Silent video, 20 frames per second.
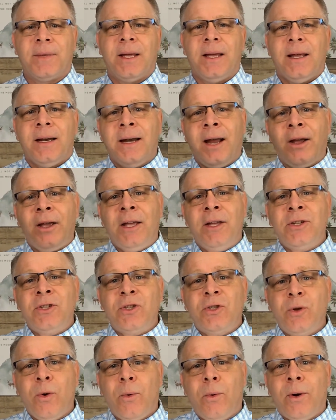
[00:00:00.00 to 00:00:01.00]
Now, his
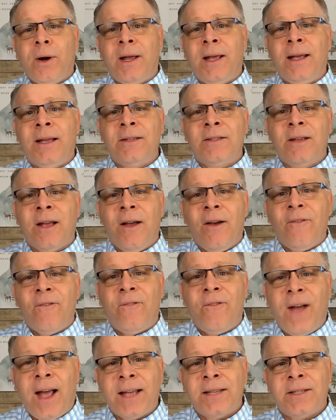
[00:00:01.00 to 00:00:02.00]
story is
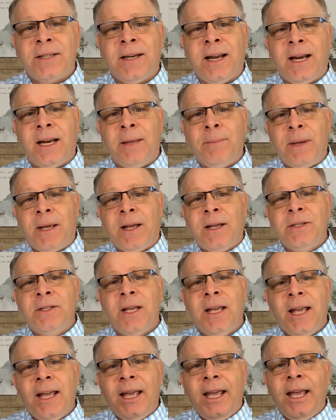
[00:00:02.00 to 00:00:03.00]
fascinating because
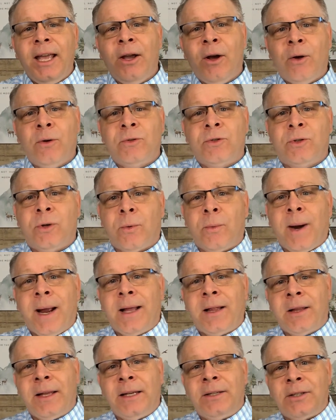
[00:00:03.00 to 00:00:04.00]
he goes
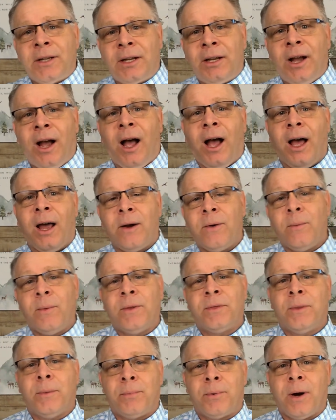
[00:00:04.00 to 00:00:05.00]
directly to God
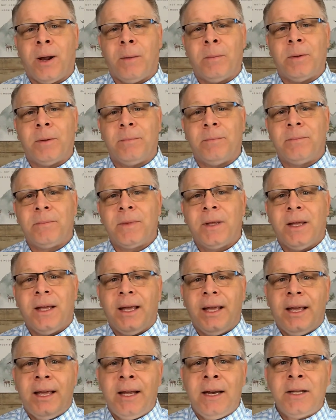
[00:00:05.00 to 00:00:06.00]
with the problem.
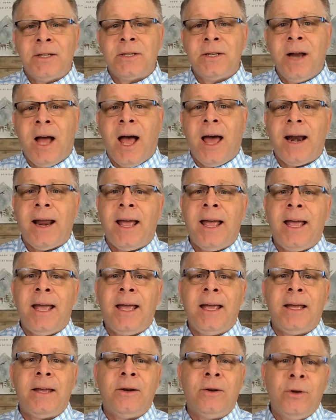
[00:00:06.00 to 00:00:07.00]
It is not
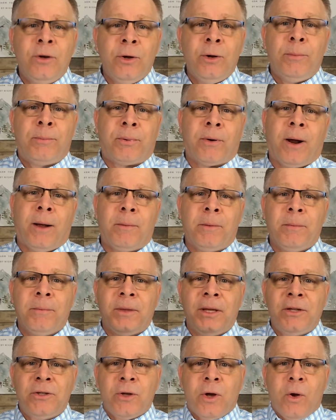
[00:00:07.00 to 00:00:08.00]
a new problem.
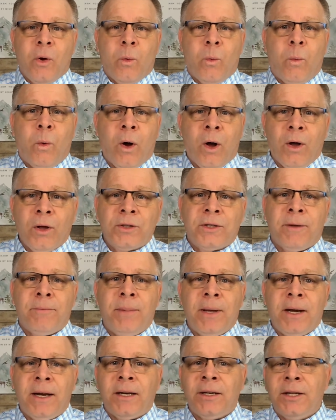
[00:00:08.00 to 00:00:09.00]
These walls have
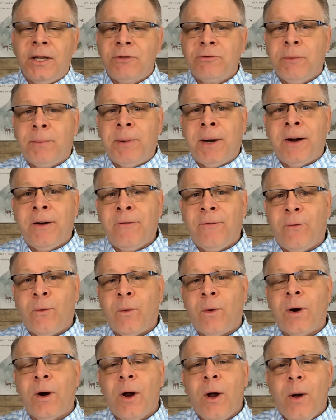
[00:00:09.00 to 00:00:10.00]
been in disrepair
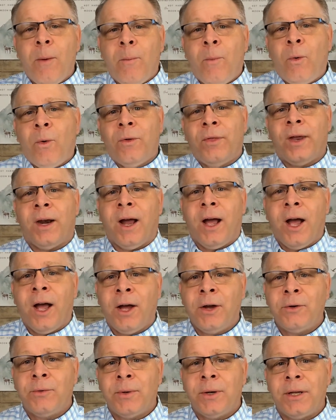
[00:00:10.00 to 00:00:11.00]
for more than
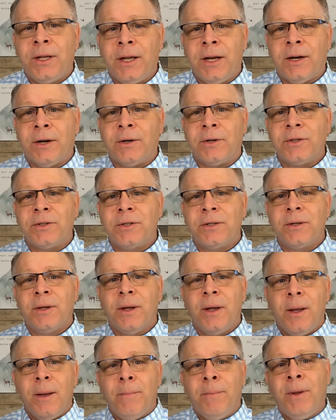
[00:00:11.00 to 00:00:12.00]
100 years.
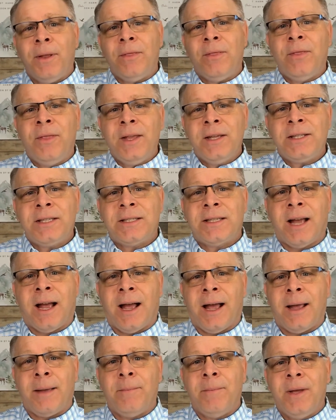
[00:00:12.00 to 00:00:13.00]
But this
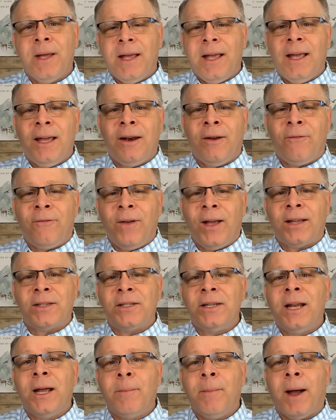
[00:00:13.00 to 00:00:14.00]
time, it
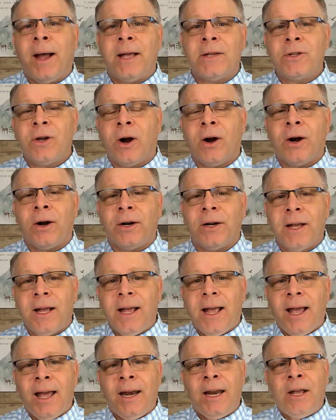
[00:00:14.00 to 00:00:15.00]
affects Nehemiah's heart,
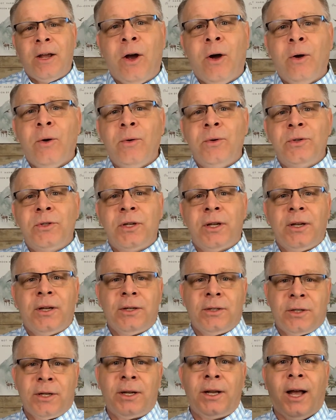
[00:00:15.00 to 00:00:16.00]
and he goes
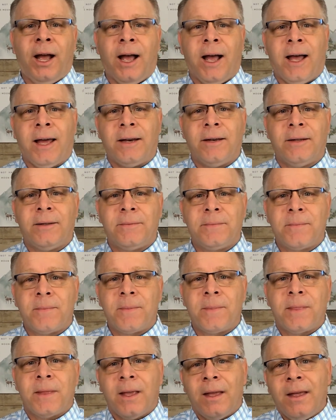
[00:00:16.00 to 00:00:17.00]
to God.
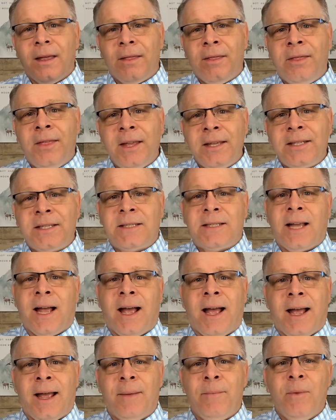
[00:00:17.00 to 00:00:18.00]
This
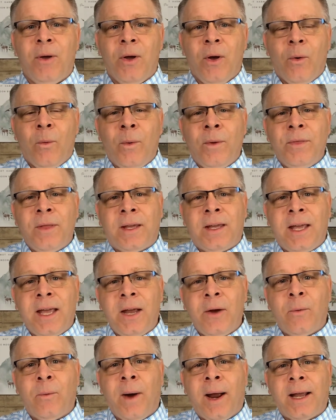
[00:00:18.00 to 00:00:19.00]
time, when the
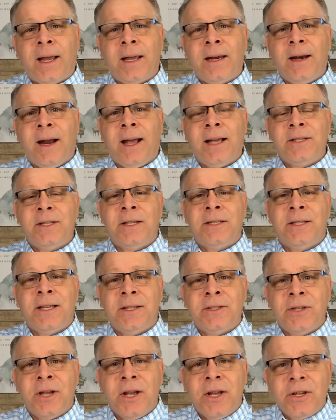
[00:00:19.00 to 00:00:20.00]
king recognizes
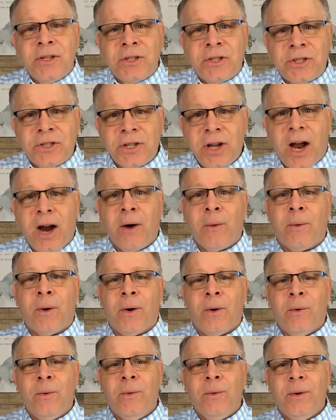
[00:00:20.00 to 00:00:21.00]
his
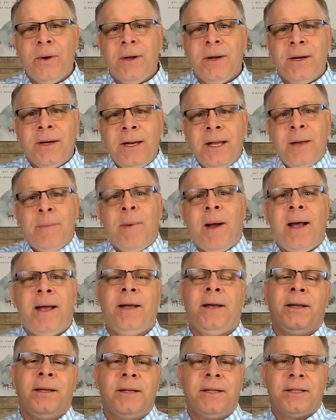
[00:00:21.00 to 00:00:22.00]
sorrow,
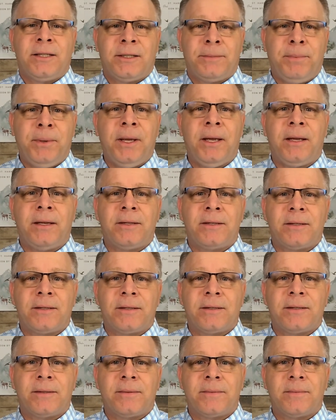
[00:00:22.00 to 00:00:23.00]
Nehemiah speaks.